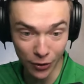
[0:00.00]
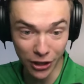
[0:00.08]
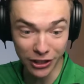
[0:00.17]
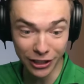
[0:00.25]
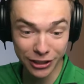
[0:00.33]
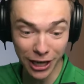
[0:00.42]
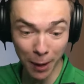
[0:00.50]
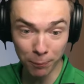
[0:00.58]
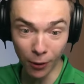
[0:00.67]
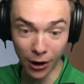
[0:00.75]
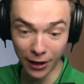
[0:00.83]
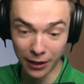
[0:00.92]
and then the top
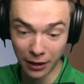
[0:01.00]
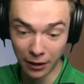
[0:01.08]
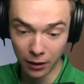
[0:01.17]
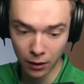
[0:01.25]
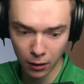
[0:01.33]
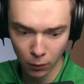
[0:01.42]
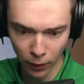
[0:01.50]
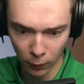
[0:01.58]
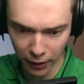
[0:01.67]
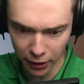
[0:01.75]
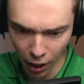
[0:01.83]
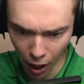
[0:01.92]
one. Wait,
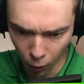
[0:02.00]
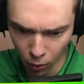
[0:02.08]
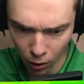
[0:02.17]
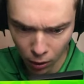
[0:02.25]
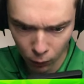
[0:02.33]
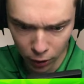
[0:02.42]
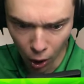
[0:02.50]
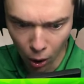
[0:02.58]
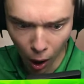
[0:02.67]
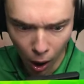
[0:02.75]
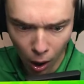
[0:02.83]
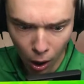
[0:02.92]
where'd he go? Where'd he go?
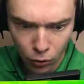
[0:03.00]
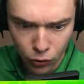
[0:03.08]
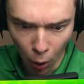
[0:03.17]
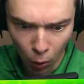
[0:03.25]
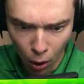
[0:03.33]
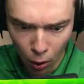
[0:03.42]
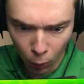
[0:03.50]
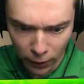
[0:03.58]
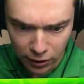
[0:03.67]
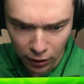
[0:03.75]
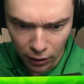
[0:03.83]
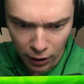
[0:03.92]
Oh, no, wait,
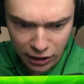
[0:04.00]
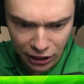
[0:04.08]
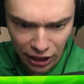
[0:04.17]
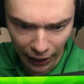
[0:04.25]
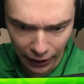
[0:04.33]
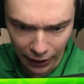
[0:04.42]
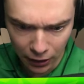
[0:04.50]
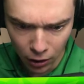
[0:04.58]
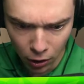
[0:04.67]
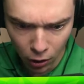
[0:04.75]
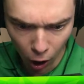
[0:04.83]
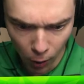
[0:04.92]
is this an alien?
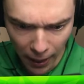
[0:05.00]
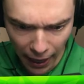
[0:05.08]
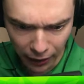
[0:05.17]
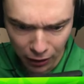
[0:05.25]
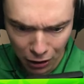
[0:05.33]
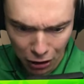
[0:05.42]
Oh, man.